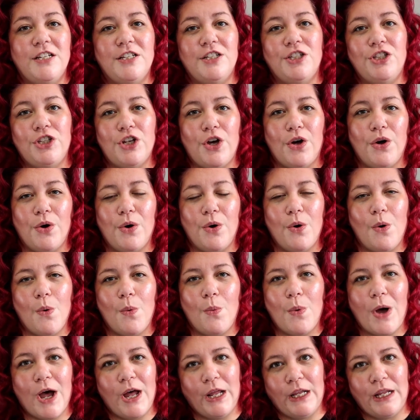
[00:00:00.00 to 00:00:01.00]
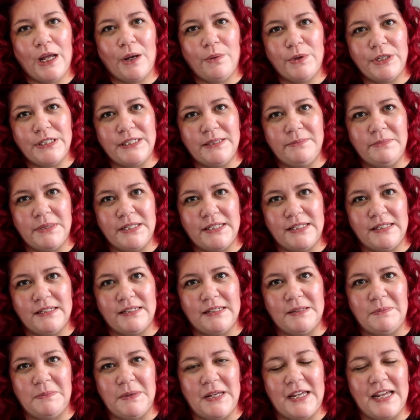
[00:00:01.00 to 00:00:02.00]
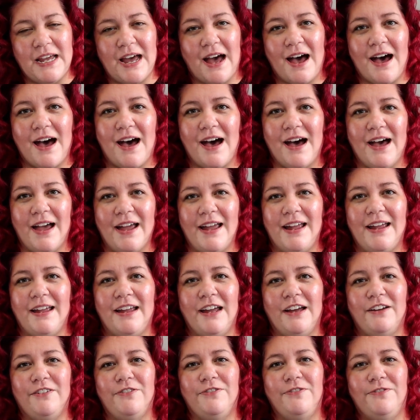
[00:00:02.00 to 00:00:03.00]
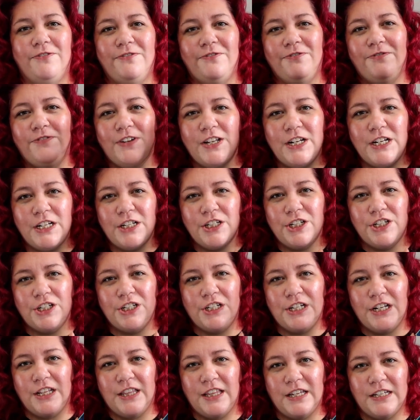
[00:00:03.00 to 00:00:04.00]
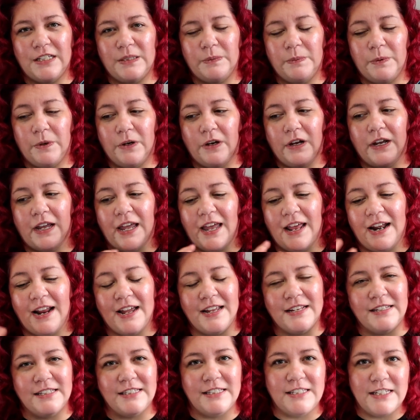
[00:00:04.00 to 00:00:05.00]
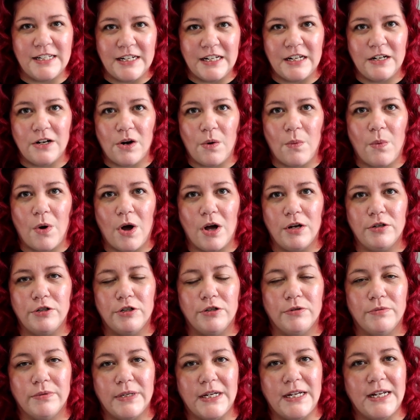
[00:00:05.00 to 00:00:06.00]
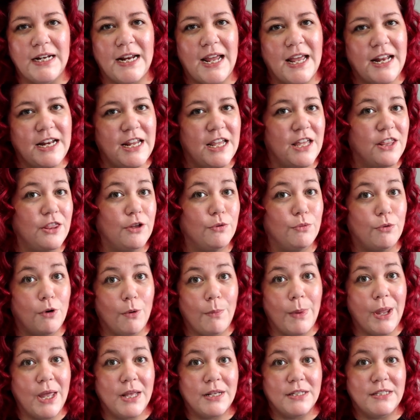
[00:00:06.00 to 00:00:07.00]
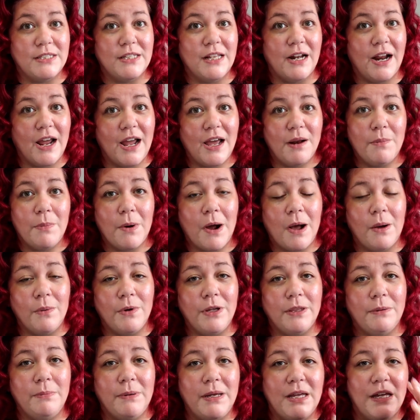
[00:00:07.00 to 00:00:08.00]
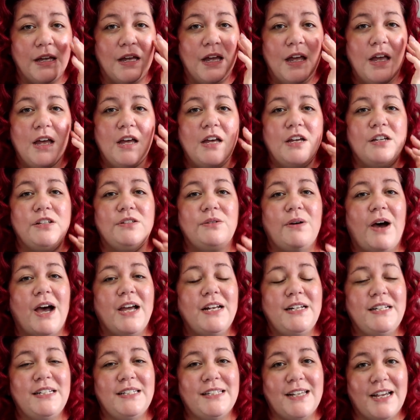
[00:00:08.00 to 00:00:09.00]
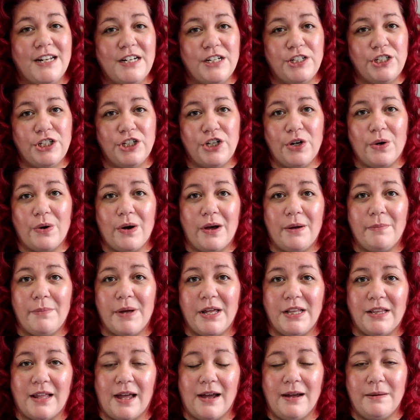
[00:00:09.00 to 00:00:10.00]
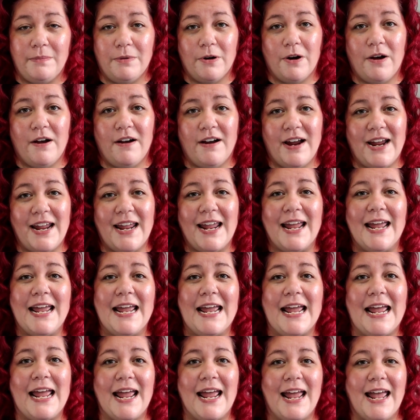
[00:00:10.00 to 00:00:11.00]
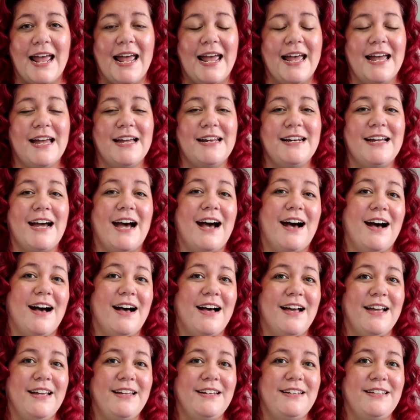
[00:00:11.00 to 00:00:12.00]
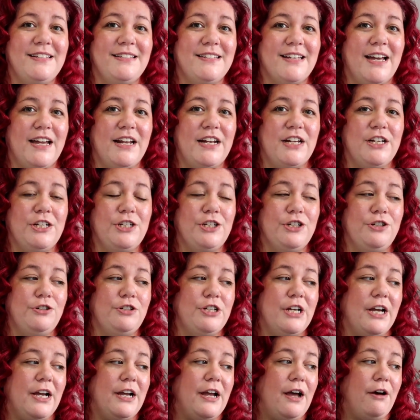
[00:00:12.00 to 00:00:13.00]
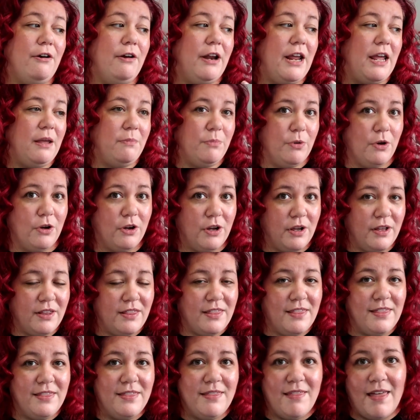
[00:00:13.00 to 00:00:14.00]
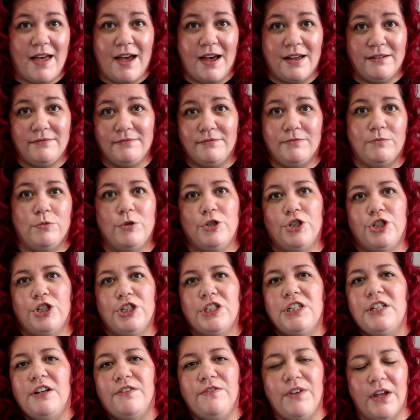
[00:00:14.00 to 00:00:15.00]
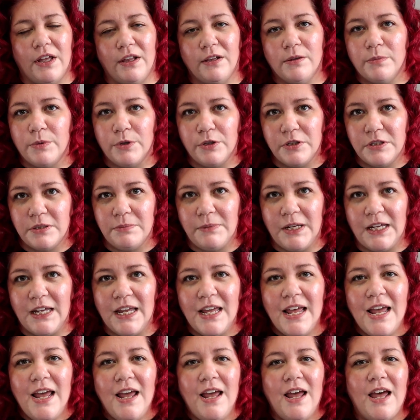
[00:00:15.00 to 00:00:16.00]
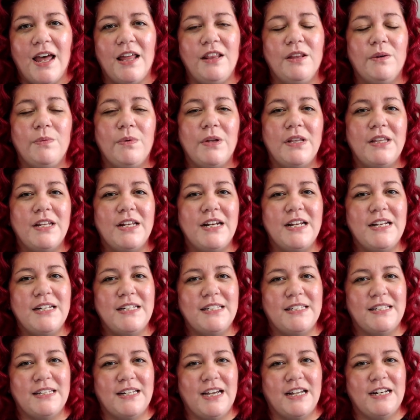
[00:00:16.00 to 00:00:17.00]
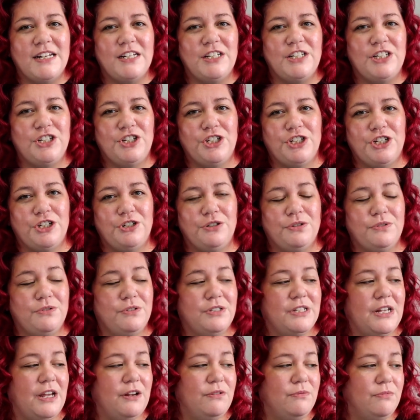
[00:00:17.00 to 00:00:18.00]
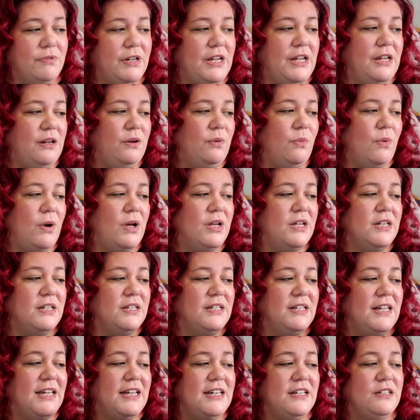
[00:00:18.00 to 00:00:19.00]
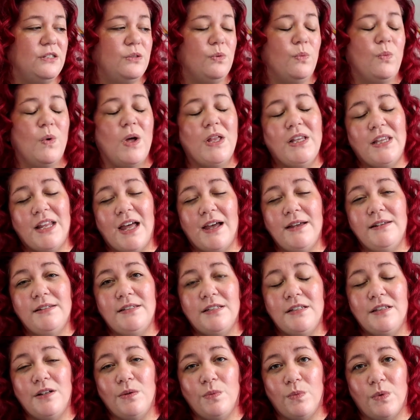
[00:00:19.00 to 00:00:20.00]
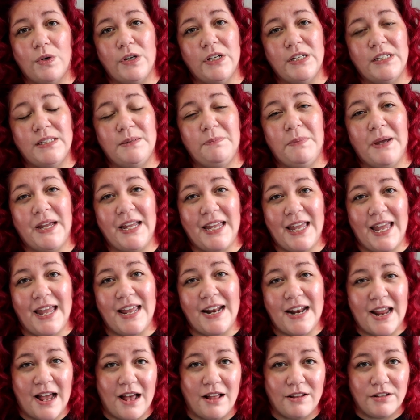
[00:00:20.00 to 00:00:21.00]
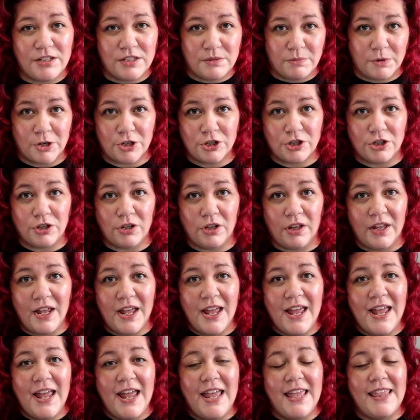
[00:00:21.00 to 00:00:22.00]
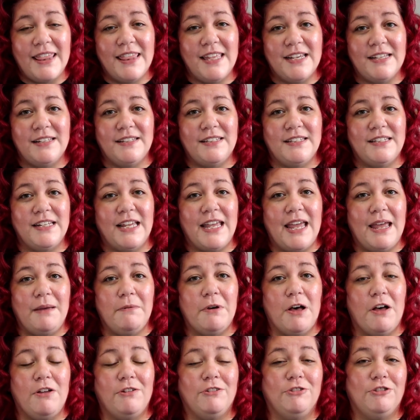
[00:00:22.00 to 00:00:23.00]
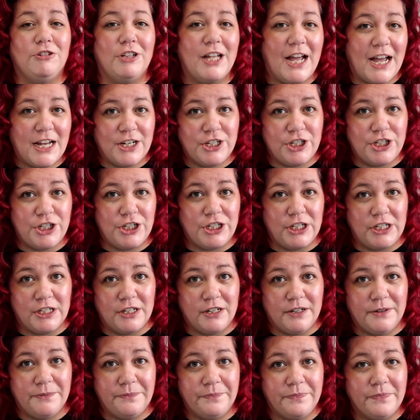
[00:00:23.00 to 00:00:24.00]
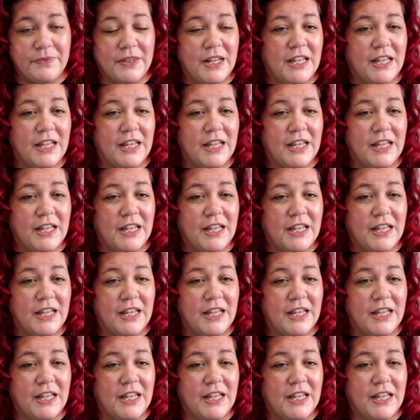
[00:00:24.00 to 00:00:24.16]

So while I was in Mississippi, I finished this book and I didn't want to read any of the romance that I had brought with me. So I decided to go on my library and I decided to check out a book that was just available to me. And the one that I decided to choose and read was is What Lies in the Woods by Kate Alice Marshall. This came out last year.